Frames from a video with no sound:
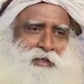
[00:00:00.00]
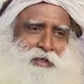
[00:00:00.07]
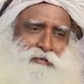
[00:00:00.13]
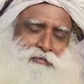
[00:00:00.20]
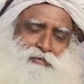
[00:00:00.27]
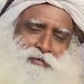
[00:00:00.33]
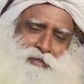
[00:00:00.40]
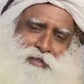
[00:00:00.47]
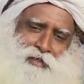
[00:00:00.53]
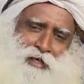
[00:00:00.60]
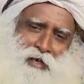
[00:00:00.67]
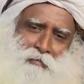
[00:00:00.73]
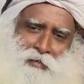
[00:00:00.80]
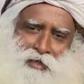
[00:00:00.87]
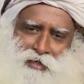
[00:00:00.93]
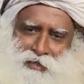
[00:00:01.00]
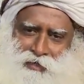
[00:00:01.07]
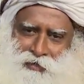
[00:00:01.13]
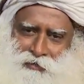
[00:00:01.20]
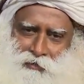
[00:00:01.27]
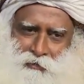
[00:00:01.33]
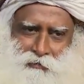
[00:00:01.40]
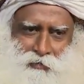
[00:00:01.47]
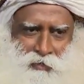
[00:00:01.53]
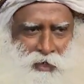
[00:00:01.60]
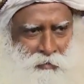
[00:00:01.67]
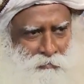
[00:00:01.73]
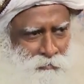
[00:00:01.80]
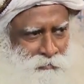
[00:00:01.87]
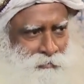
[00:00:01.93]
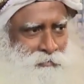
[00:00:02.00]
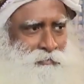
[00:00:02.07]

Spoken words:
If you say Rama, they'll say Ram.